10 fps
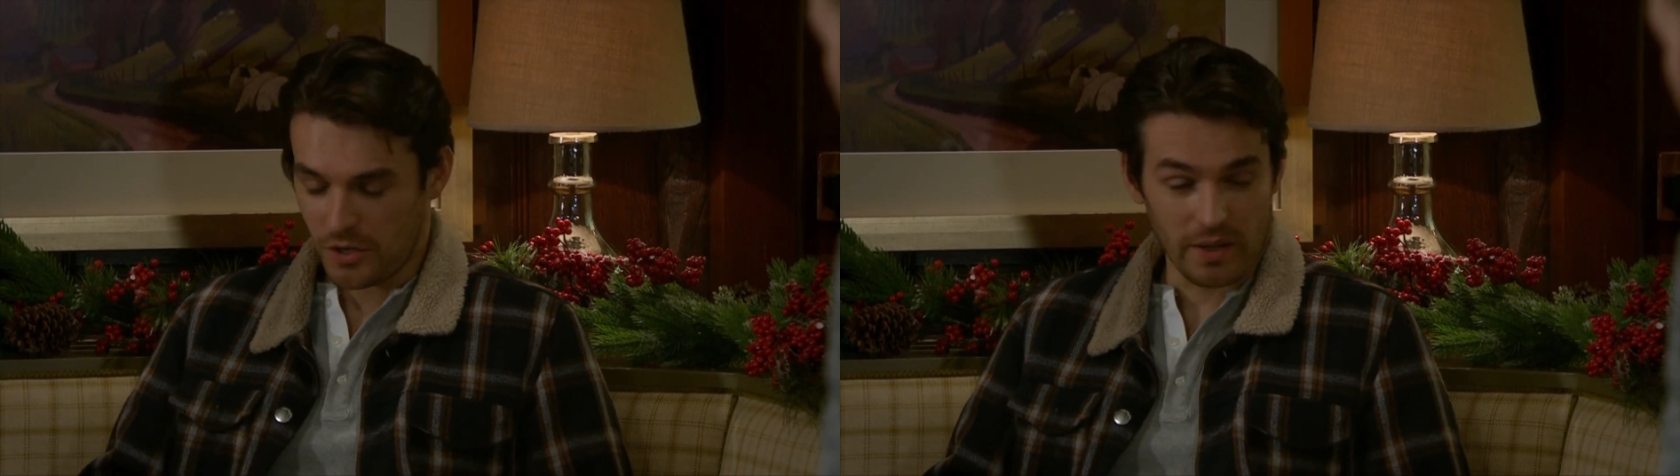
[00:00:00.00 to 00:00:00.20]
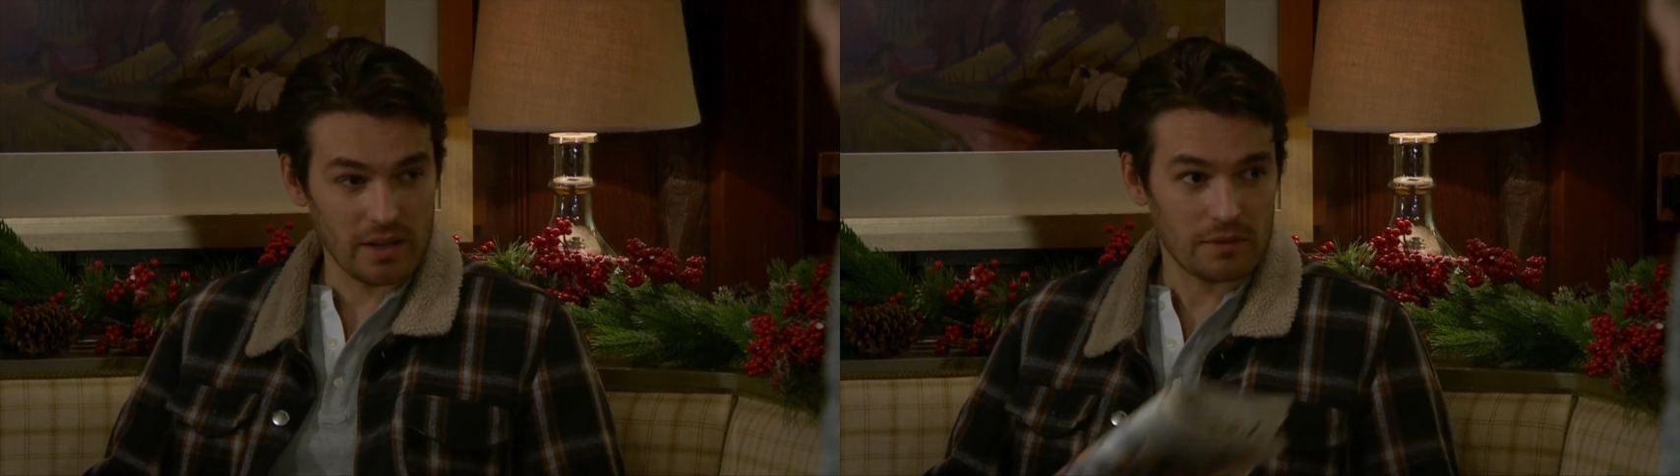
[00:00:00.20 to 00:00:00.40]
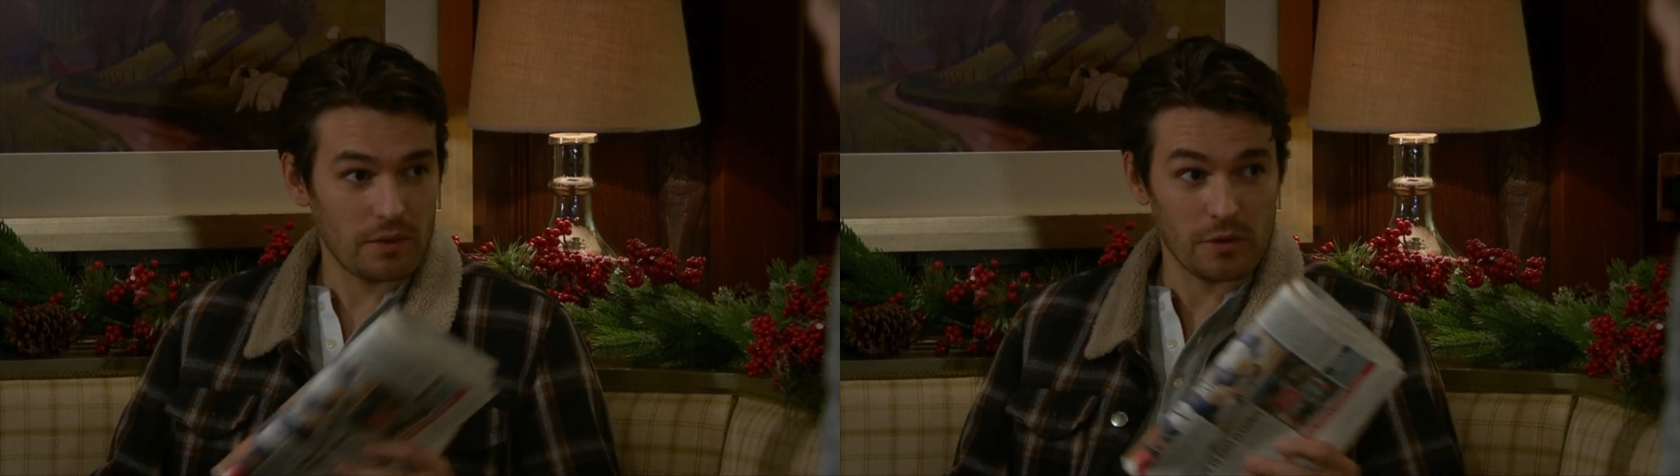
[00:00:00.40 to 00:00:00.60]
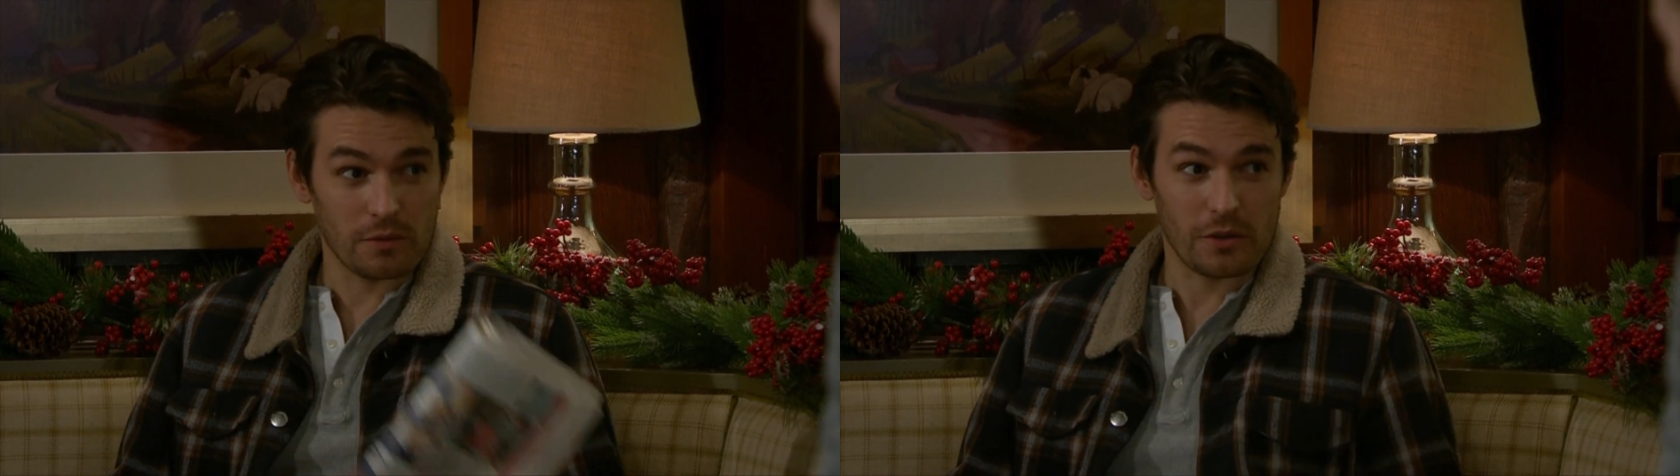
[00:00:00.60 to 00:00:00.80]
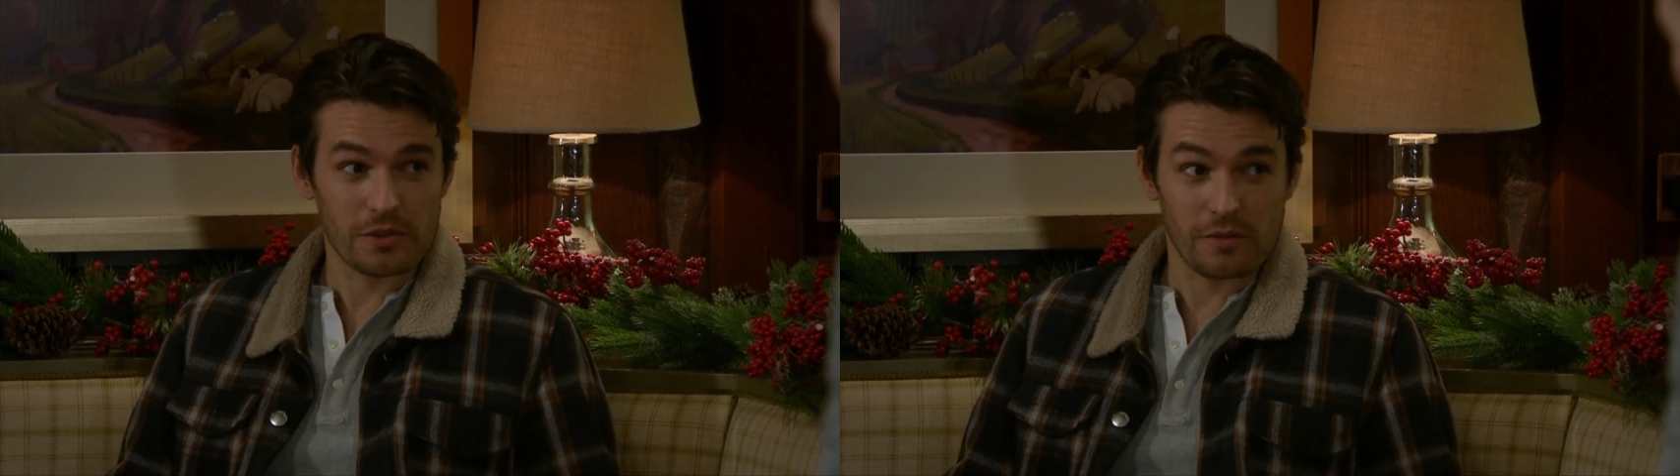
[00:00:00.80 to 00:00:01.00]
quite enough of your
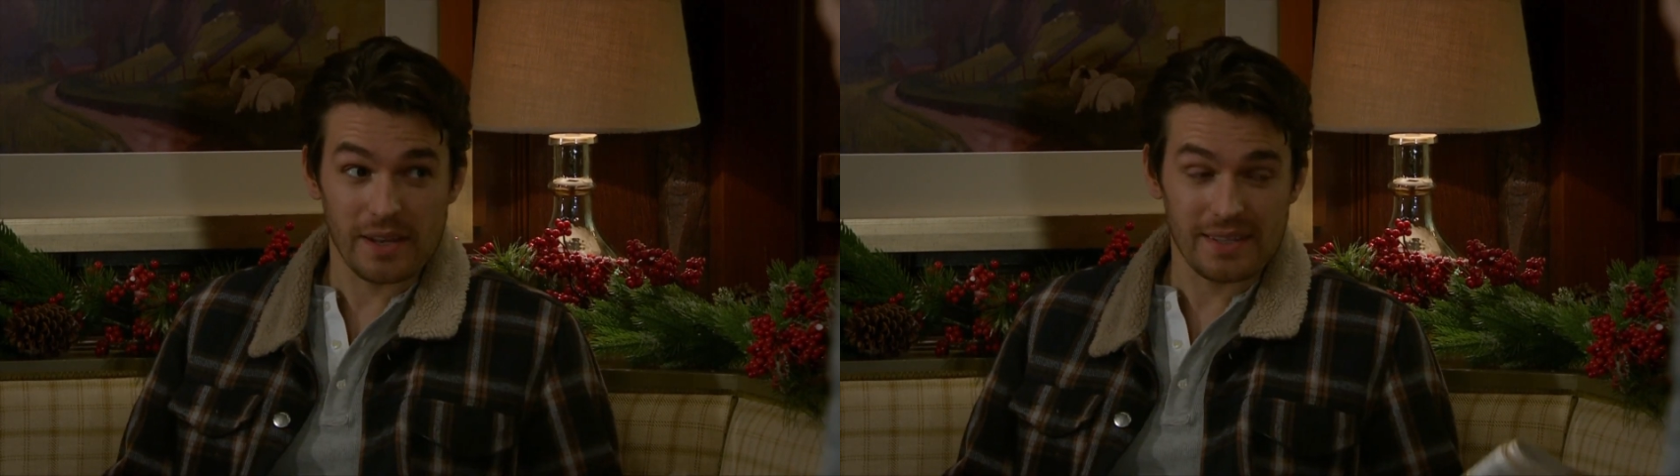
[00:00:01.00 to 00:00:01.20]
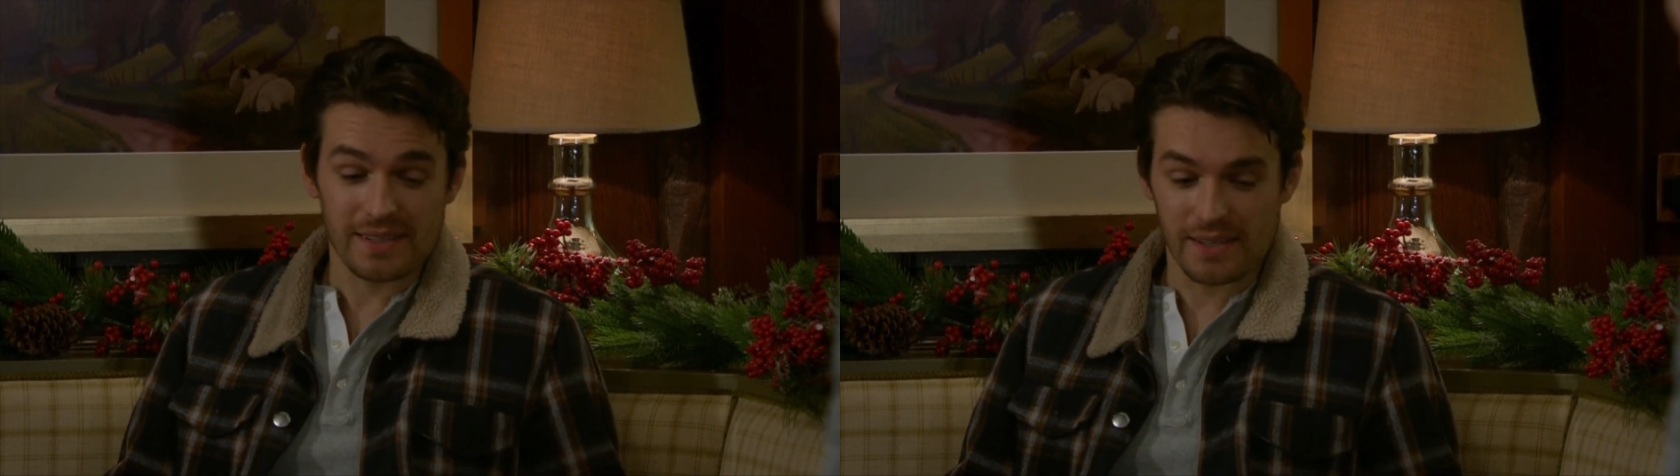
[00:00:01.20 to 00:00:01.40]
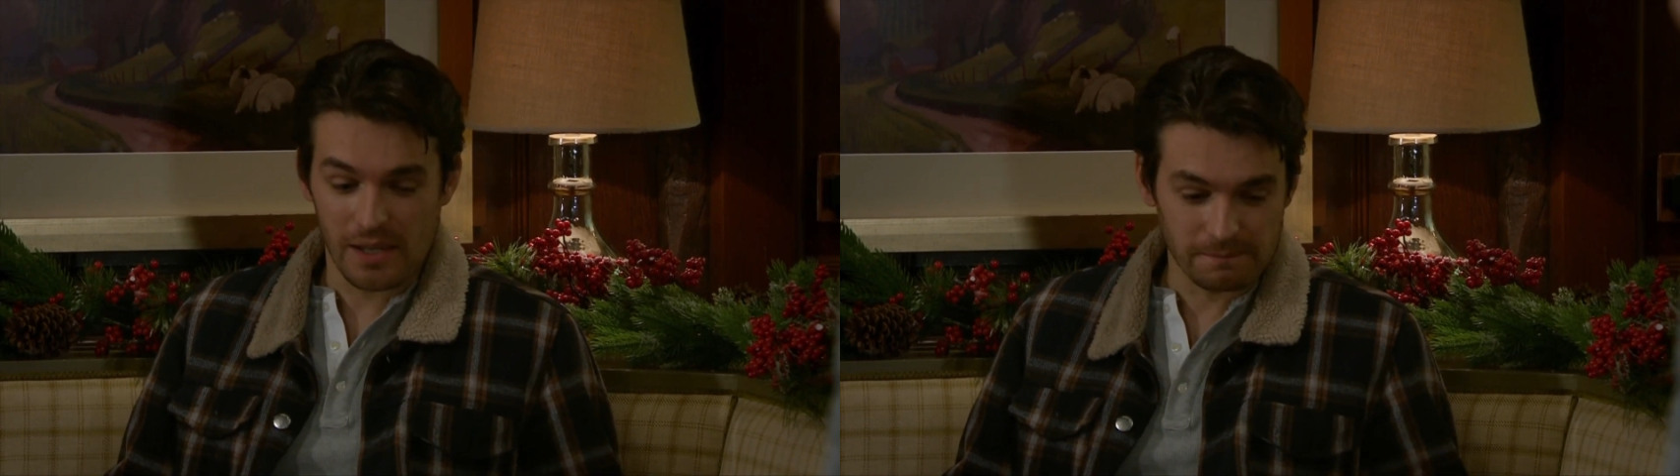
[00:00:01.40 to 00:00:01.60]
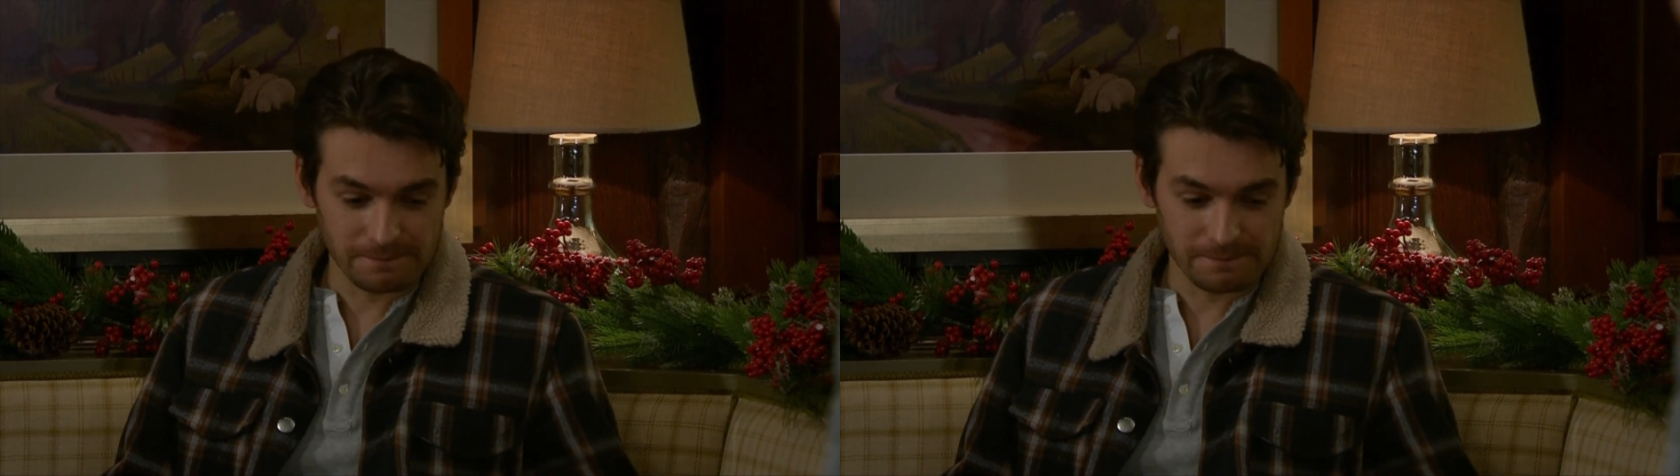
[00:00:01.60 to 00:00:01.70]
voice already today.